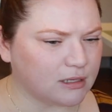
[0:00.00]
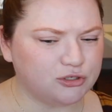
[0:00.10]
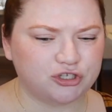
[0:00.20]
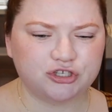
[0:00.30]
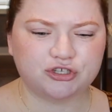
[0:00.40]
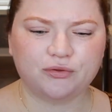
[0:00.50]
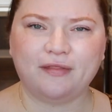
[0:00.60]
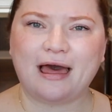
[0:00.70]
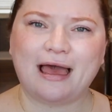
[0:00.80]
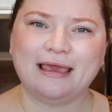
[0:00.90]
just so
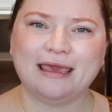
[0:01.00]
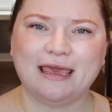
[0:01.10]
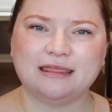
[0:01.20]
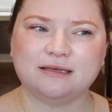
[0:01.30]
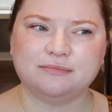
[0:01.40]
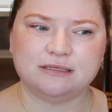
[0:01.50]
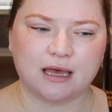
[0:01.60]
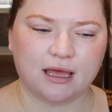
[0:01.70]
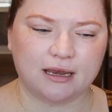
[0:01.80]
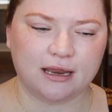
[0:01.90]
that I can get them
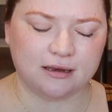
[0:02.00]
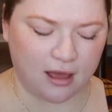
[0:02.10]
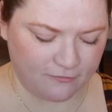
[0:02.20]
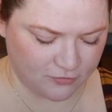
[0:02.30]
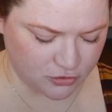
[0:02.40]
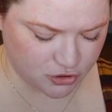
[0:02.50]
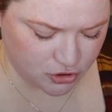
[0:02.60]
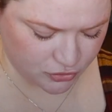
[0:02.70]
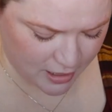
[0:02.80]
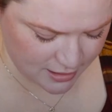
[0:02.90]
done and not feel
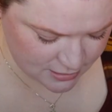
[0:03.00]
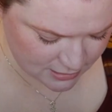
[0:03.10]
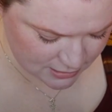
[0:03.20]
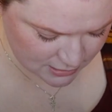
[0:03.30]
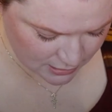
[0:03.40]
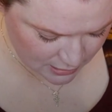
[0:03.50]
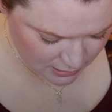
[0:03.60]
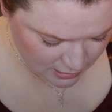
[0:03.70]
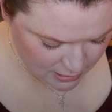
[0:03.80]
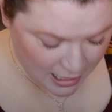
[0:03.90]
stressed
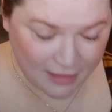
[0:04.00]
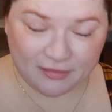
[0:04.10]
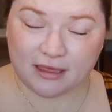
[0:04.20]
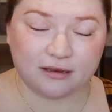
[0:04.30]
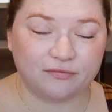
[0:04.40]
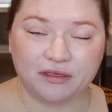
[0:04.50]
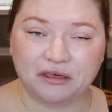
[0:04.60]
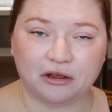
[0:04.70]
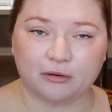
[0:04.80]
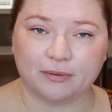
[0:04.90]
at the end of the
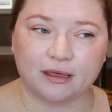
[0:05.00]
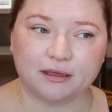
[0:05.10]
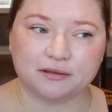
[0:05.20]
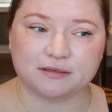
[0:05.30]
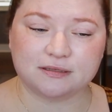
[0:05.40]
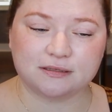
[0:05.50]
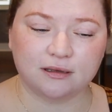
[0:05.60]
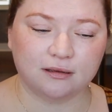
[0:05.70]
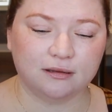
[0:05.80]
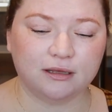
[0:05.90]
year, because,
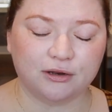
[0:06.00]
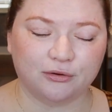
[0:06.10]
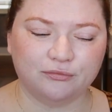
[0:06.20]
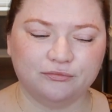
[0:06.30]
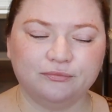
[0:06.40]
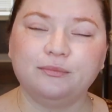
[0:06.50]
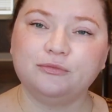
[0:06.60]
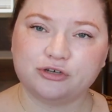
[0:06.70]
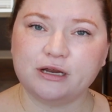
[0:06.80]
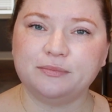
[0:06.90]
you know,
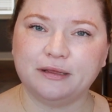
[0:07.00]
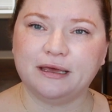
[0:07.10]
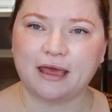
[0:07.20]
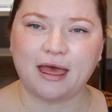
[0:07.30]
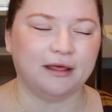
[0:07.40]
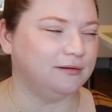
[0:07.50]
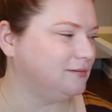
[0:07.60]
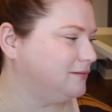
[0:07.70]
trying to plan ahead.